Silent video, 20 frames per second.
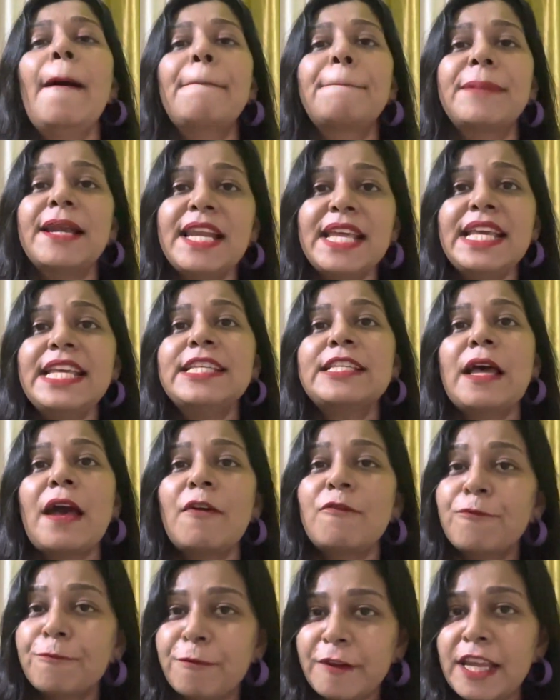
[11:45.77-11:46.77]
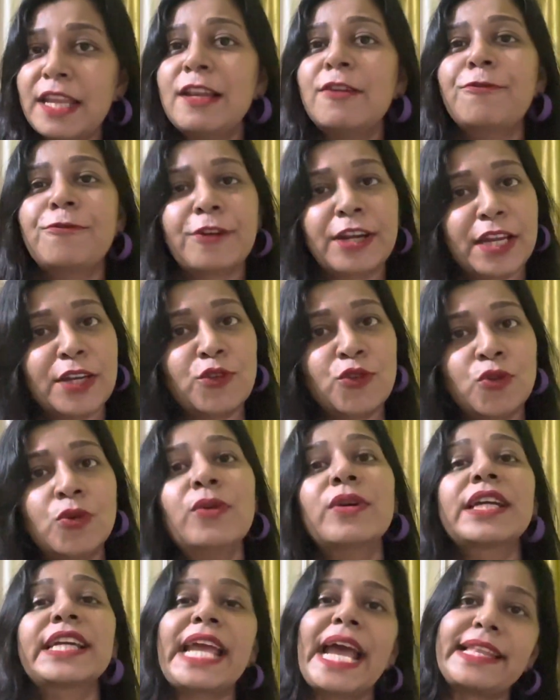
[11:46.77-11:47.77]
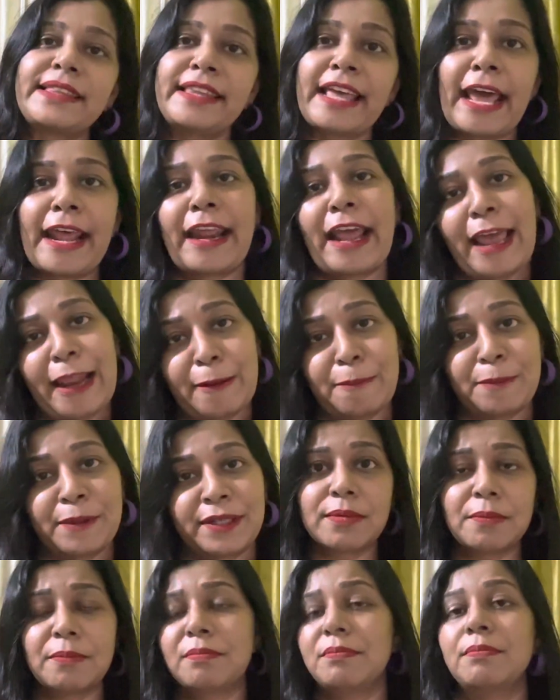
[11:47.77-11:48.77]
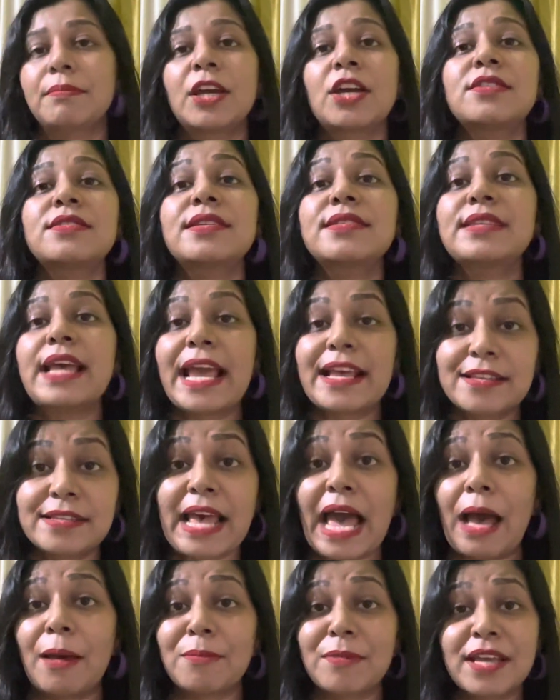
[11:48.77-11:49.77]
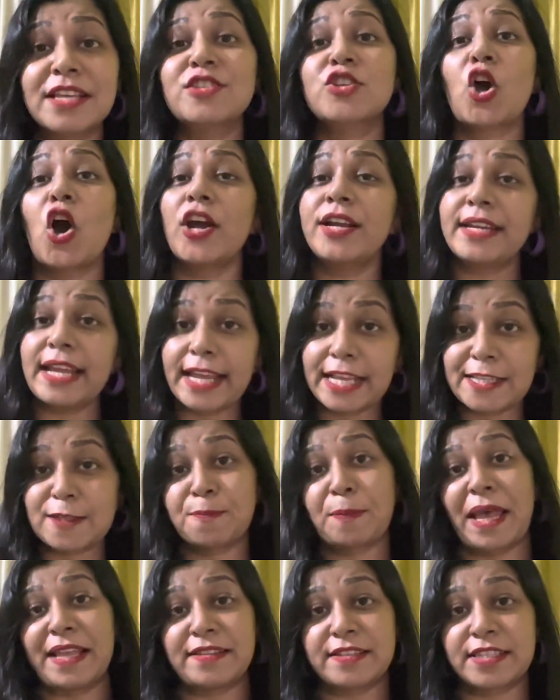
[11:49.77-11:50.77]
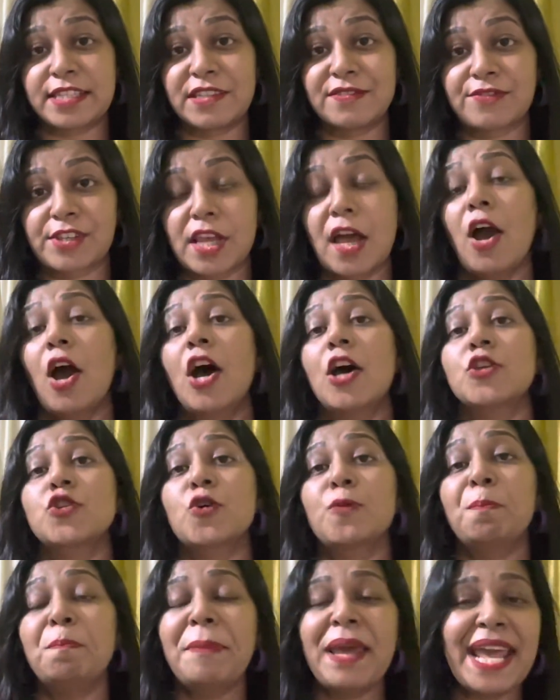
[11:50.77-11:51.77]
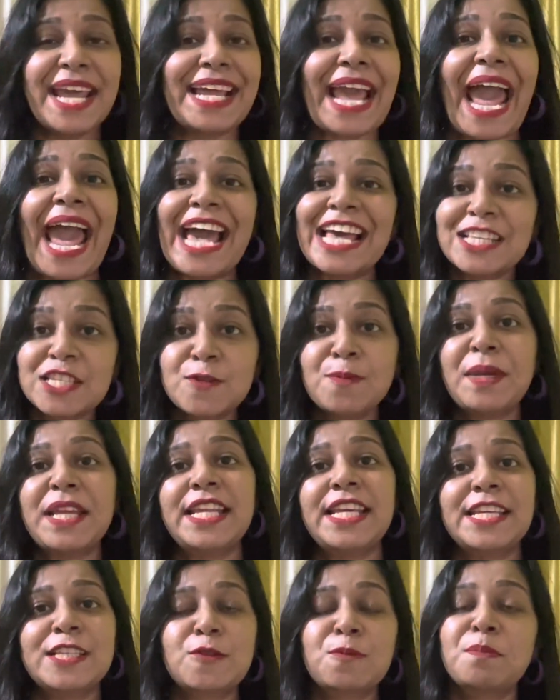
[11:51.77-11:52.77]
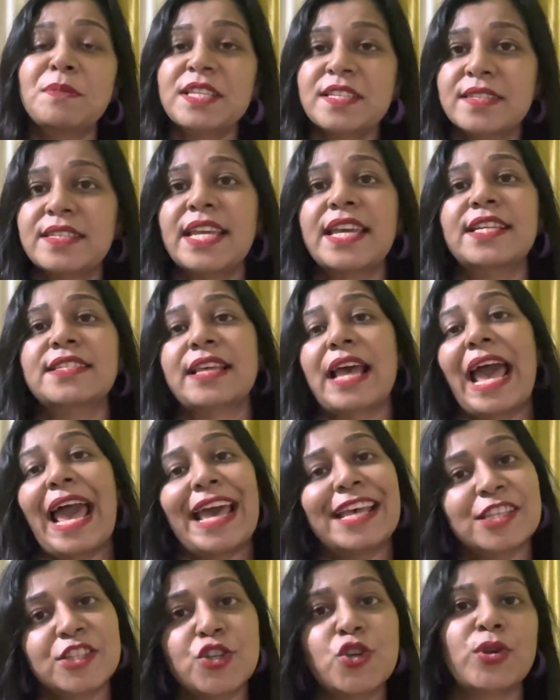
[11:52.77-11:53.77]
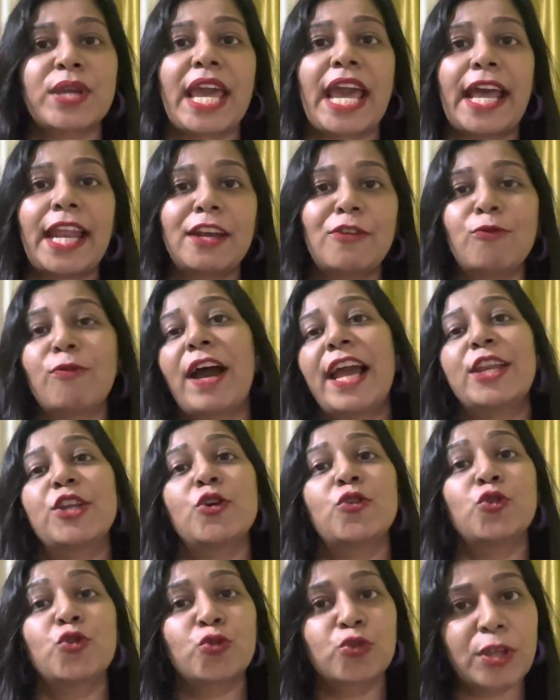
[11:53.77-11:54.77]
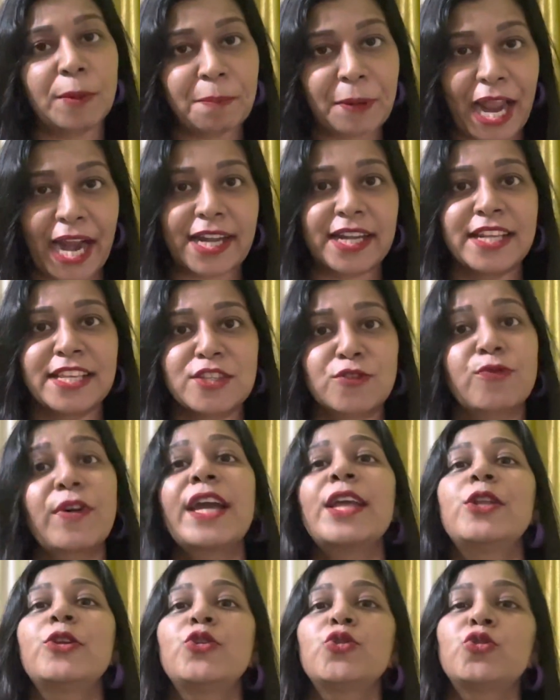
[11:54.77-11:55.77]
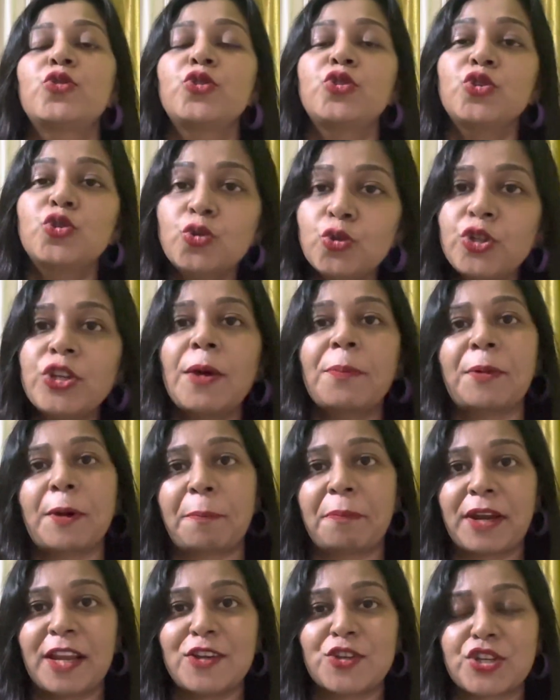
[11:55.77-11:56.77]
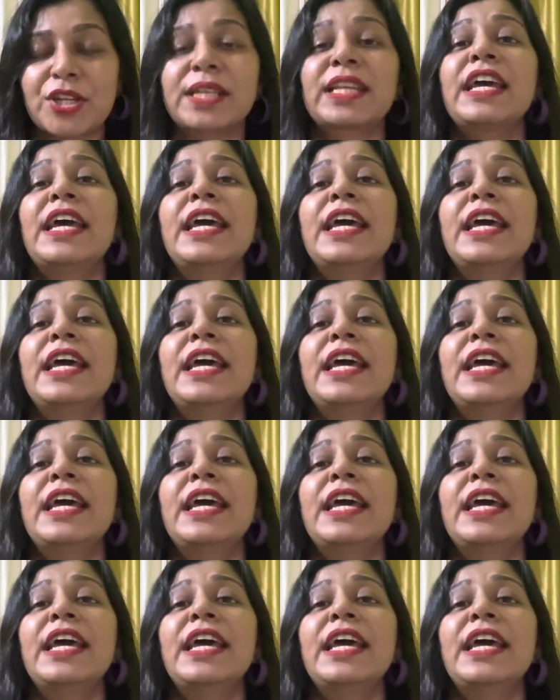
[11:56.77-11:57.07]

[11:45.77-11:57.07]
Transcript: Please feel free to get their help because this exam is quite expensive. So make as many as mistakes as you can while you do the practice, while you do your preparation.